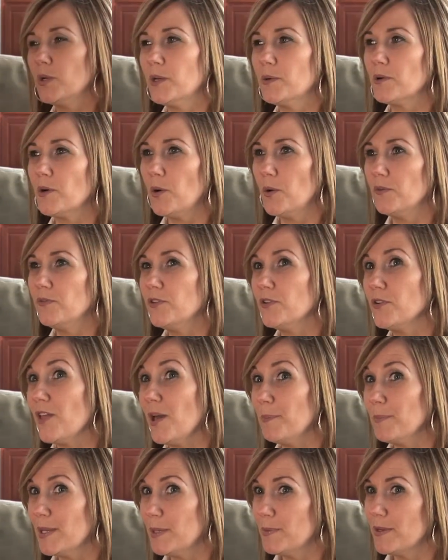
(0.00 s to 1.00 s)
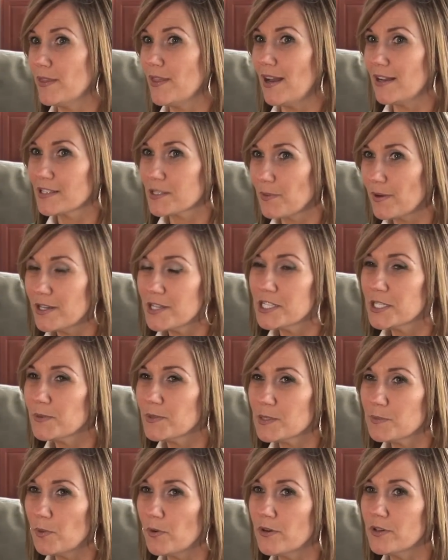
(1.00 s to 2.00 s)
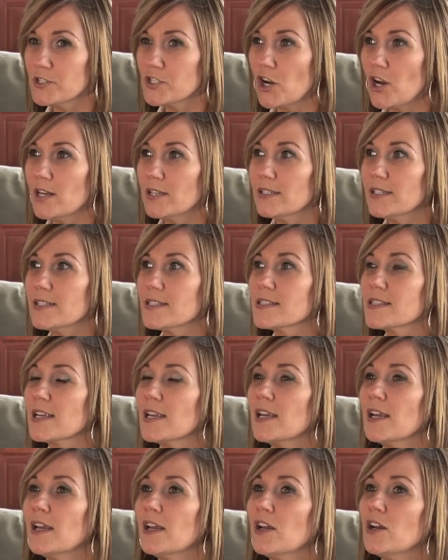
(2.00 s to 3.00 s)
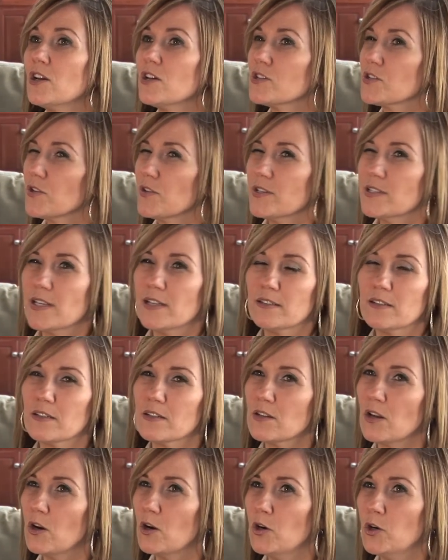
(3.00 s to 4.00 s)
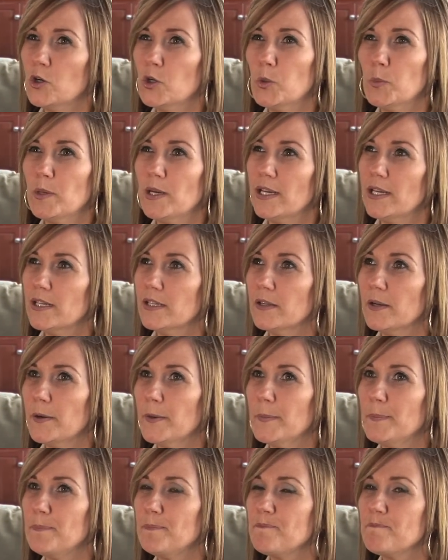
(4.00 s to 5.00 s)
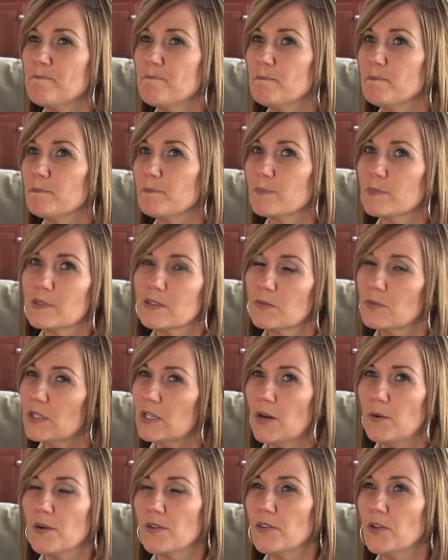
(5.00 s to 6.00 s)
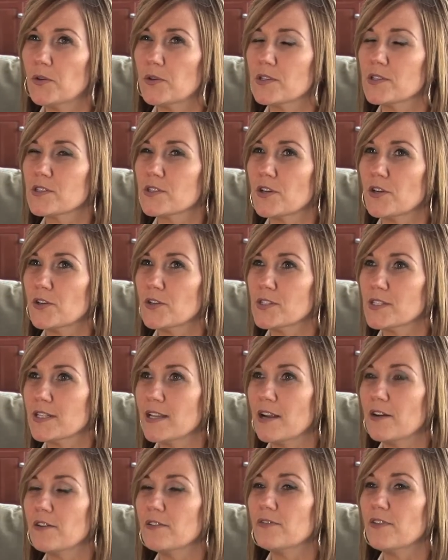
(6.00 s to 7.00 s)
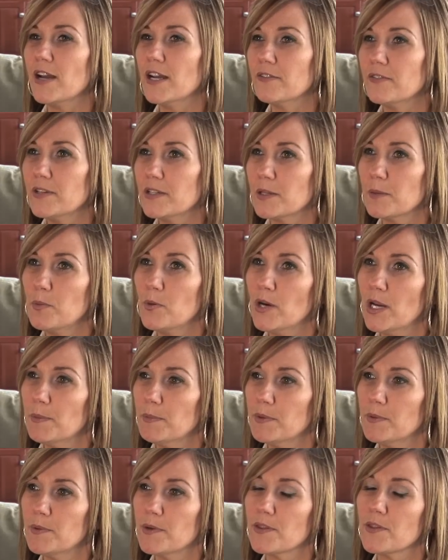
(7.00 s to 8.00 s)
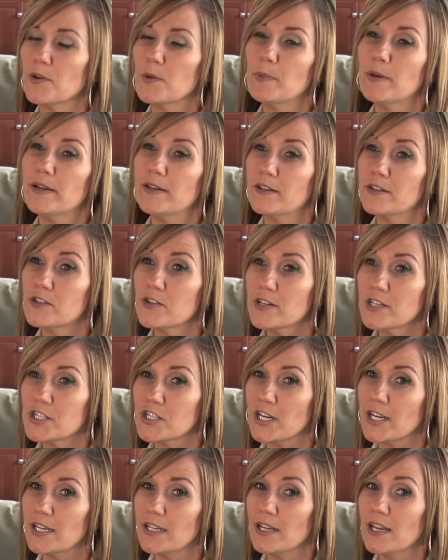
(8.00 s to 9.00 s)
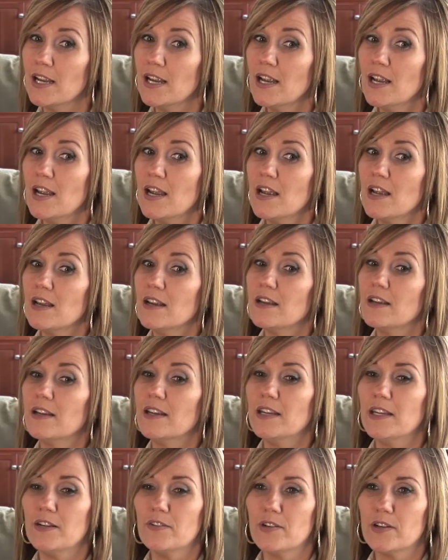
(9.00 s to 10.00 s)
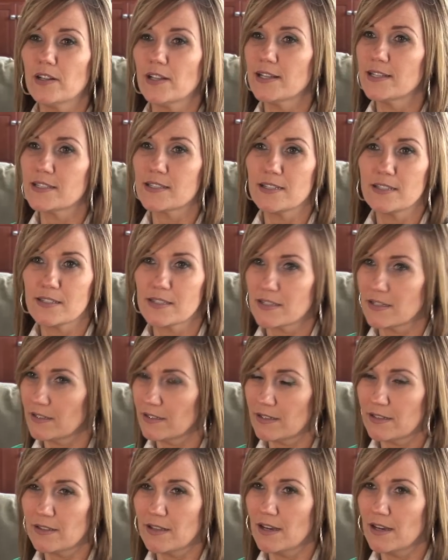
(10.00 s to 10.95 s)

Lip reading: we were hopeful that maybe that's why she was born jaundiced. So they sent us home, and with no concerns, and at her 5-week appointment with her pediatrician, he realized instantly